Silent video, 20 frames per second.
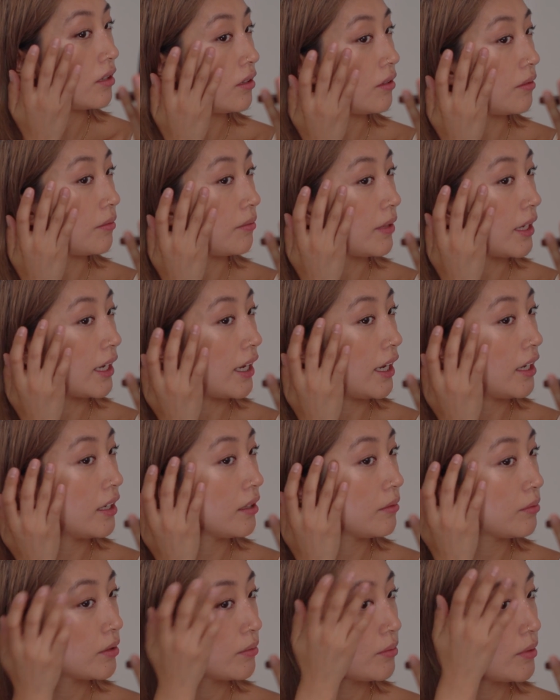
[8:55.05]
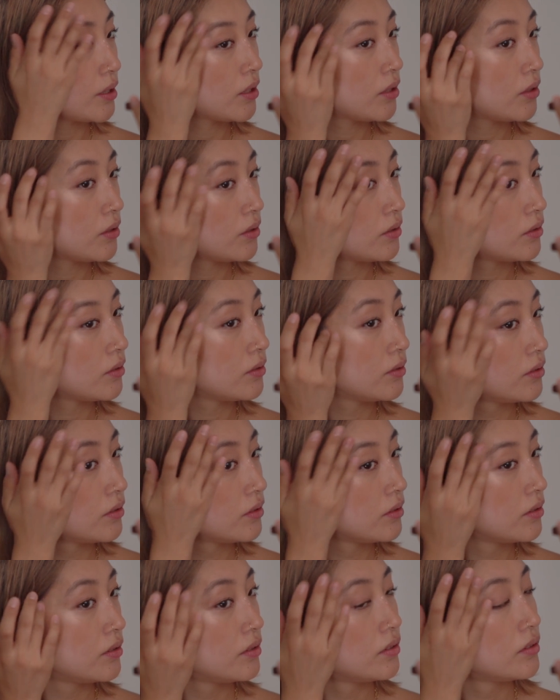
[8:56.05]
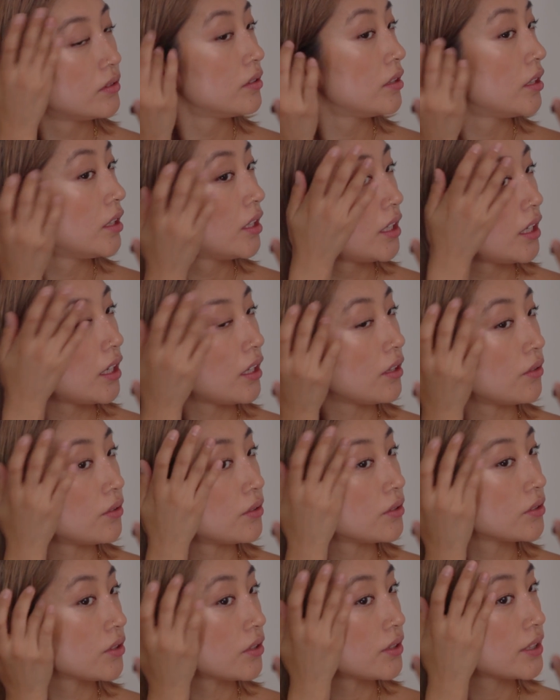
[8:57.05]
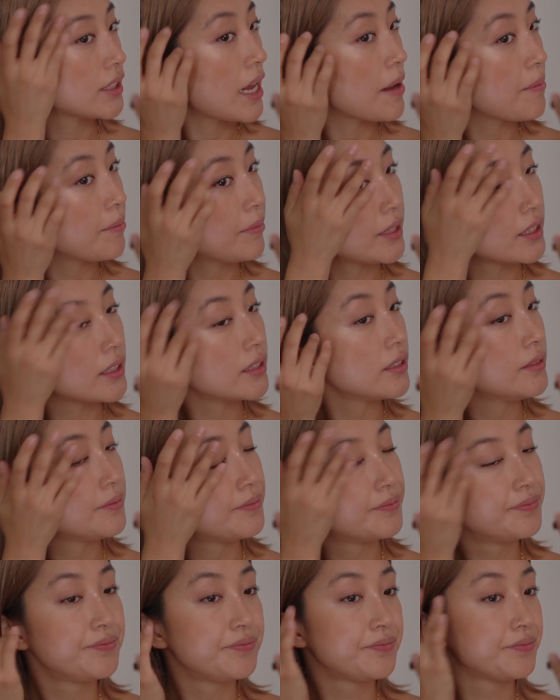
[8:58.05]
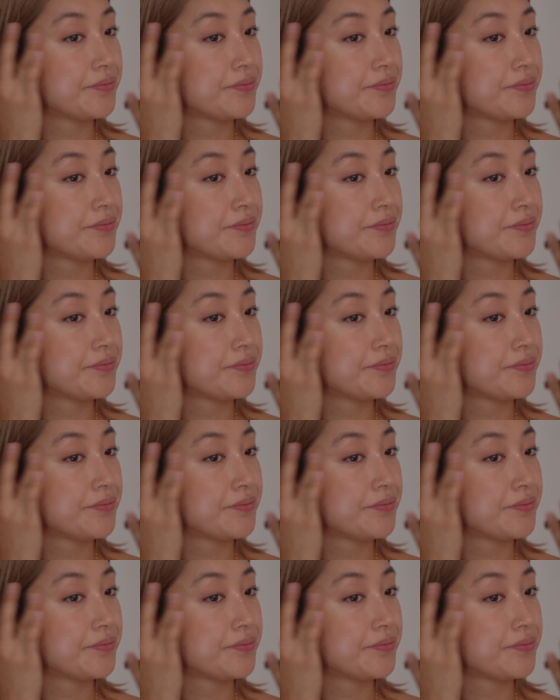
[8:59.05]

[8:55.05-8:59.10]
on my eyebrow bone and also temple.